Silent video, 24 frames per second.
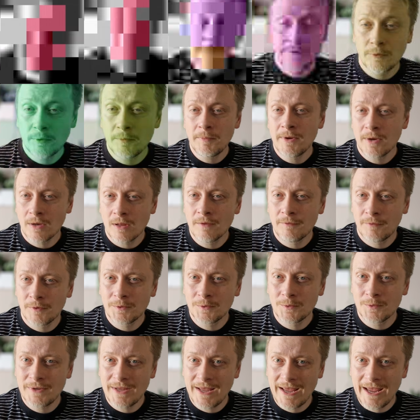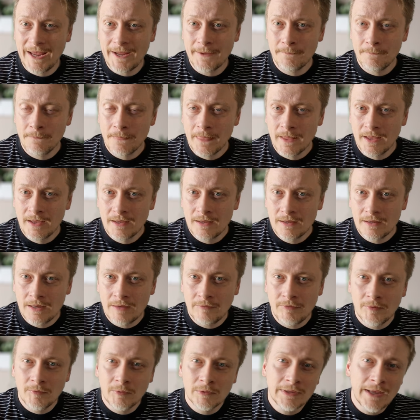That would be all for today.
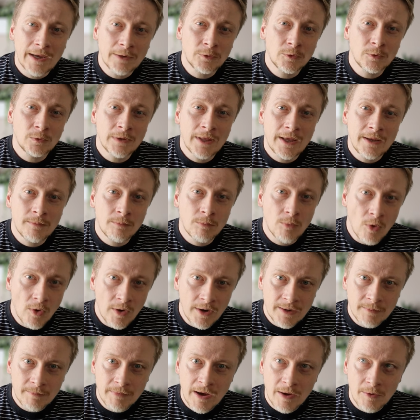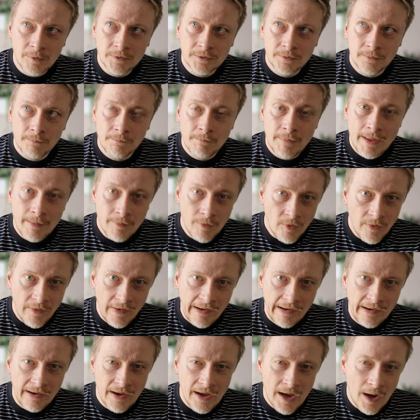If you would like to learn more about
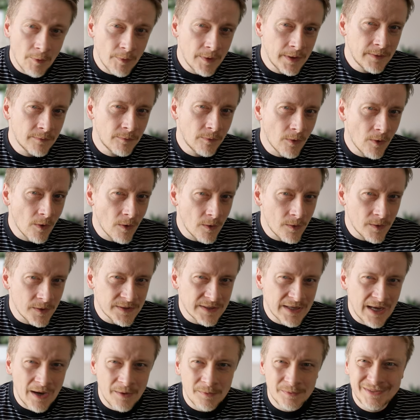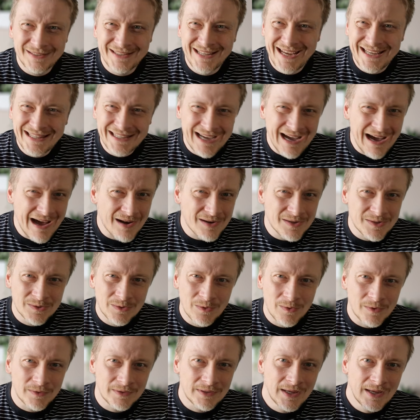memory, how it works, how data are
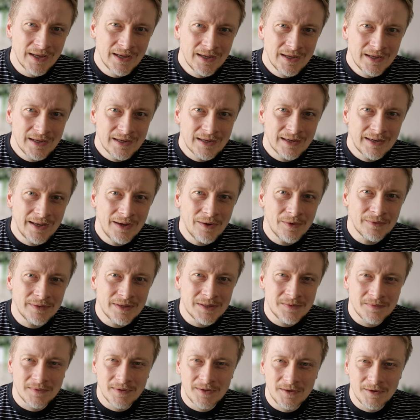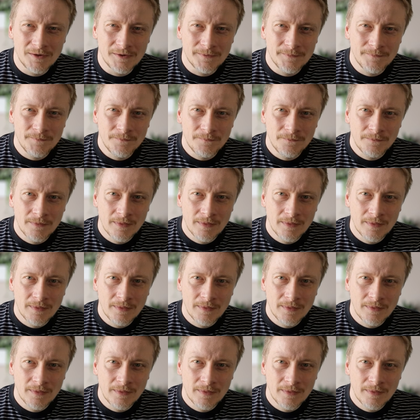stored, click on this video.